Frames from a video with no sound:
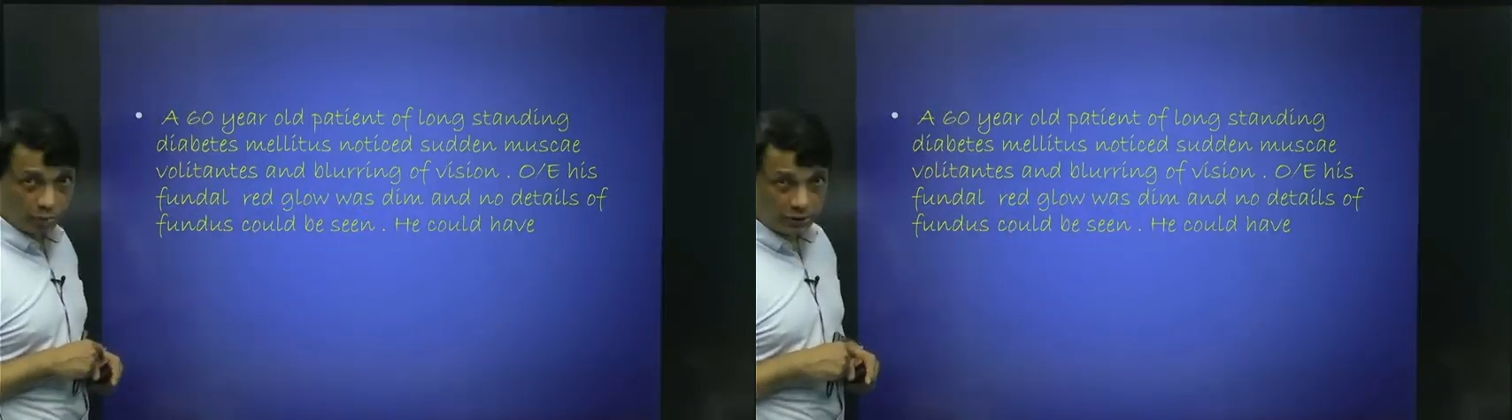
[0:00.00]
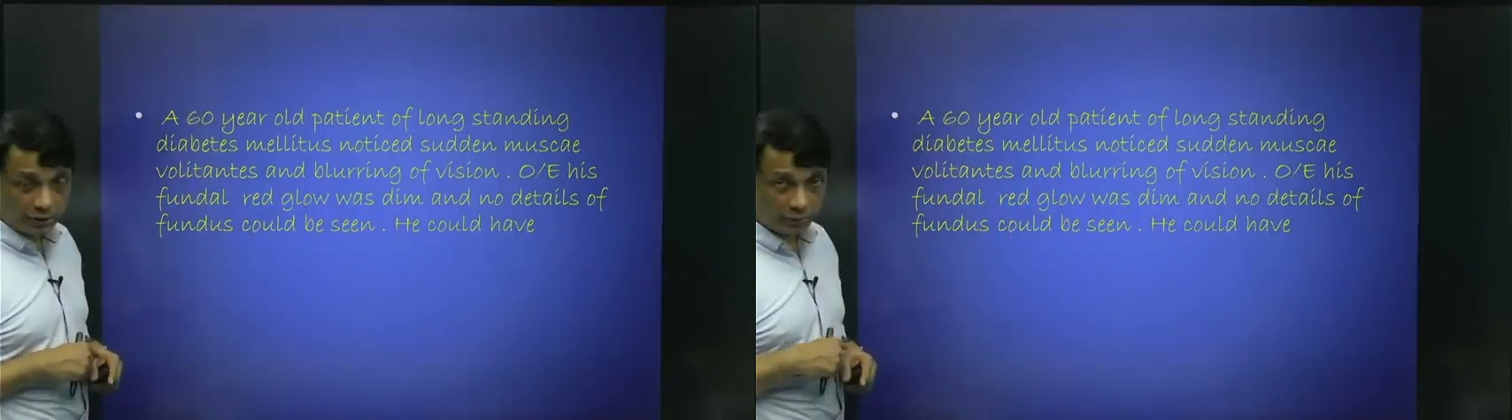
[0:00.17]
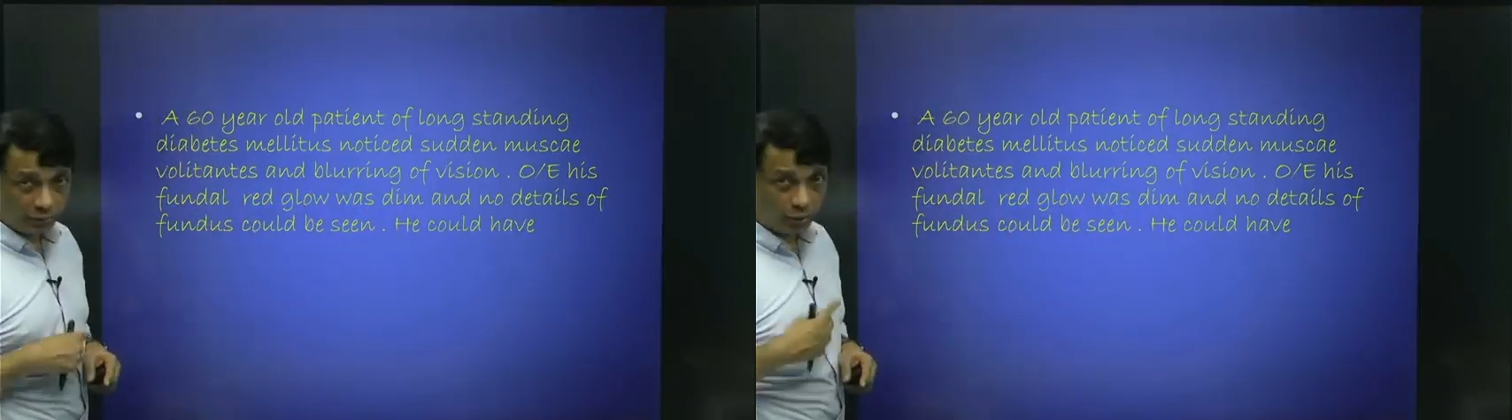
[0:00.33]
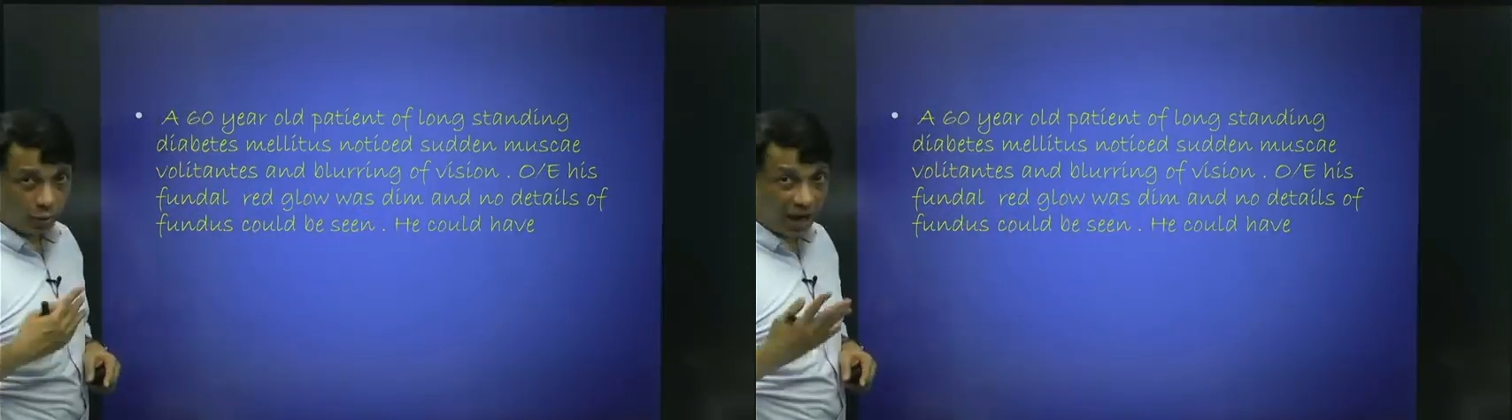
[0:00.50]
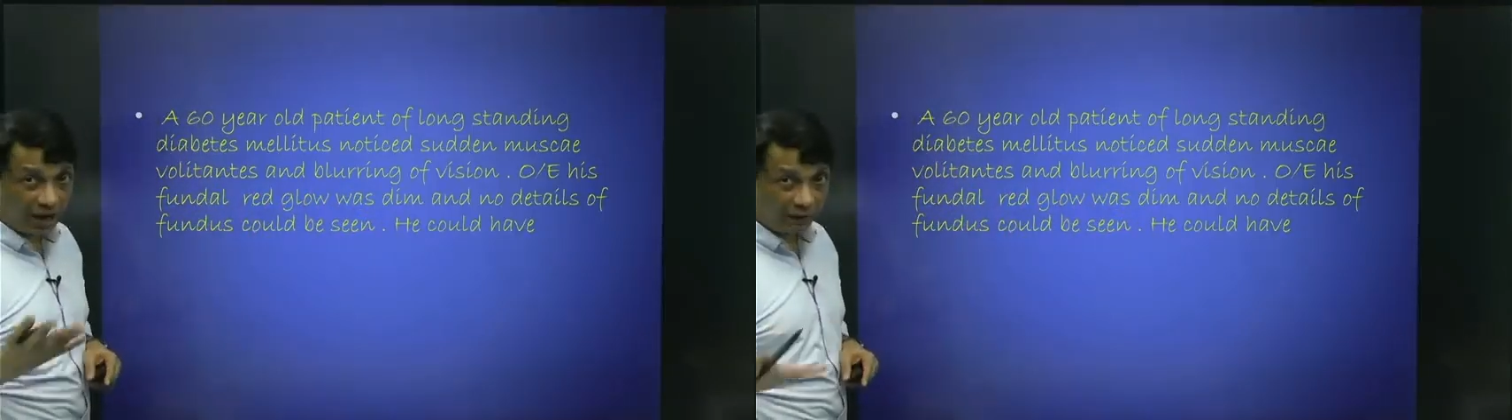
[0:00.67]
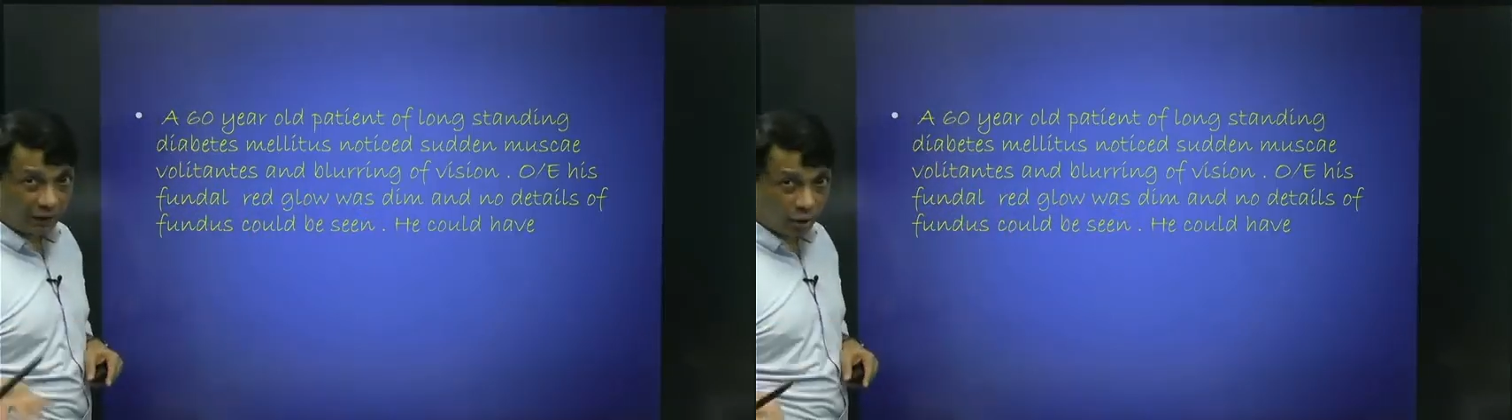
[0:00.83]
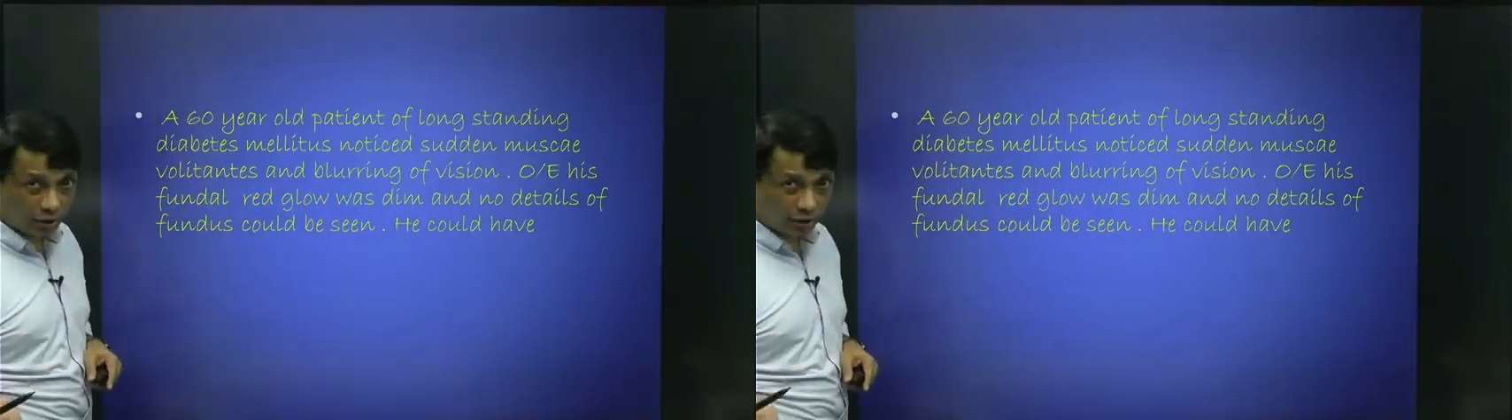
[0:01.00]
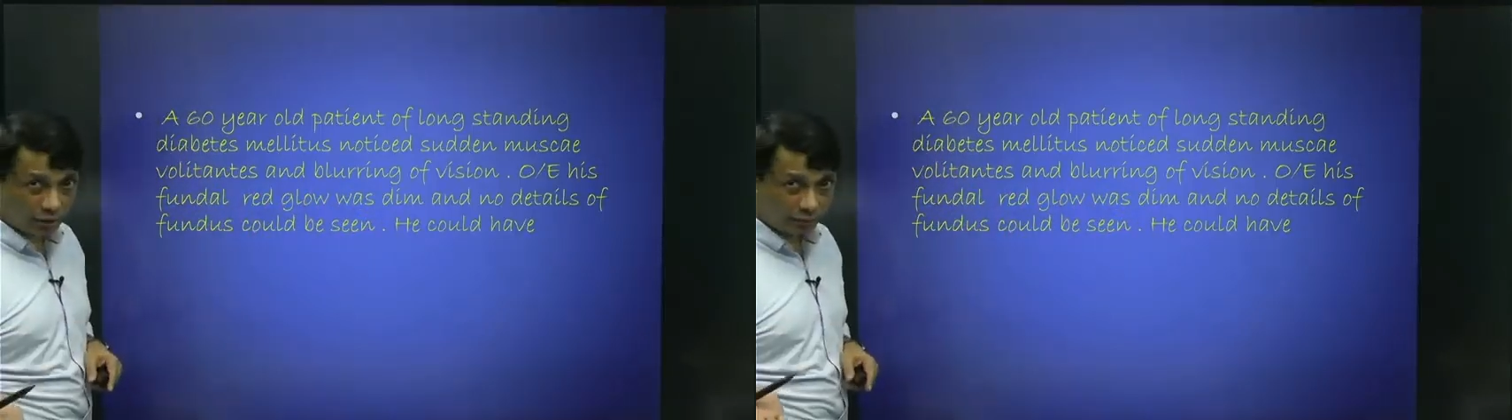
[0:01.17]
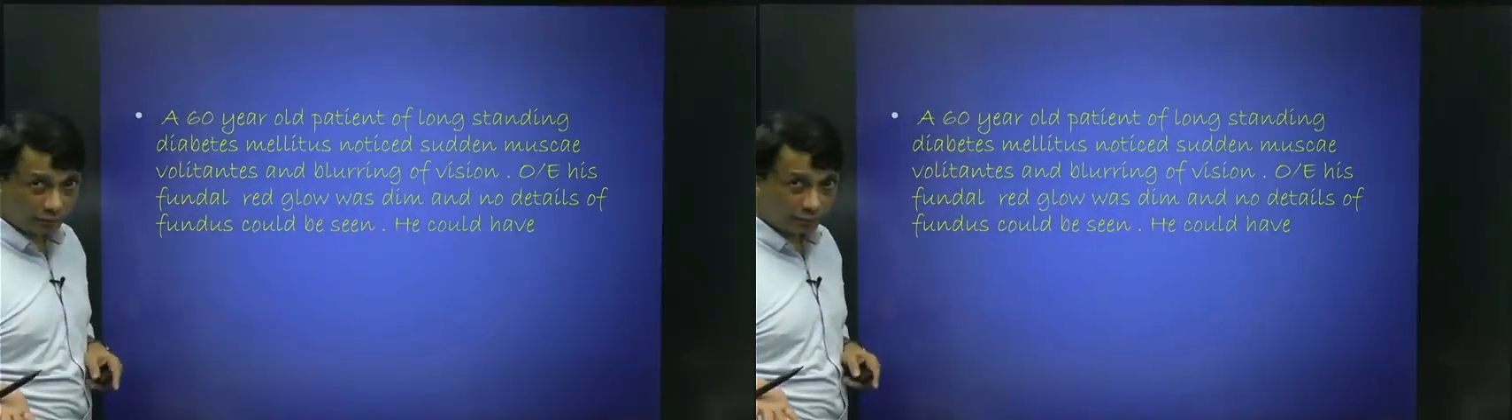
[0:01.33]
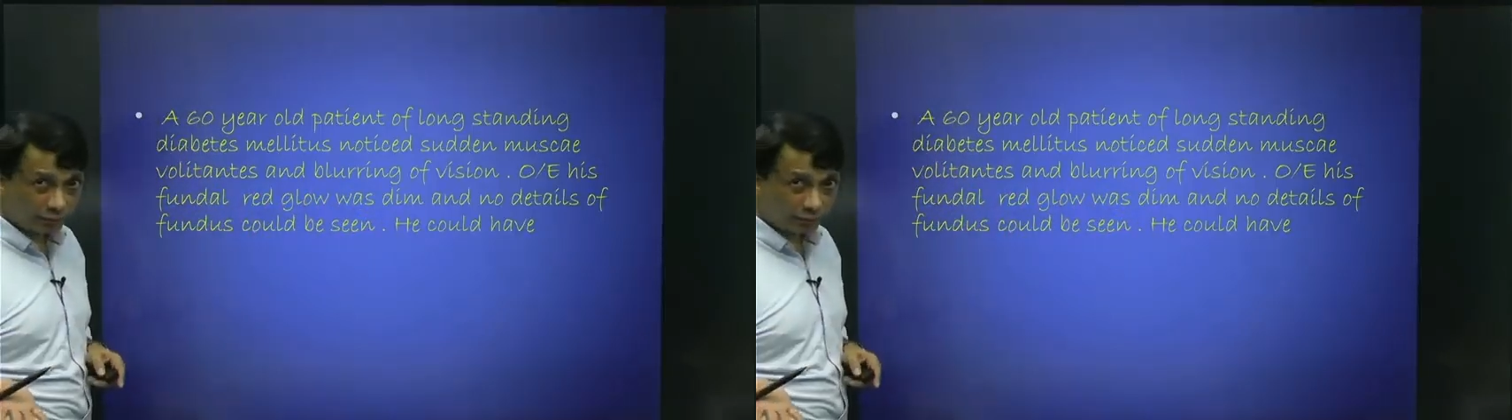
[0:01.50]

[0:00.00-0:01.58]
could be seen. But why ever not?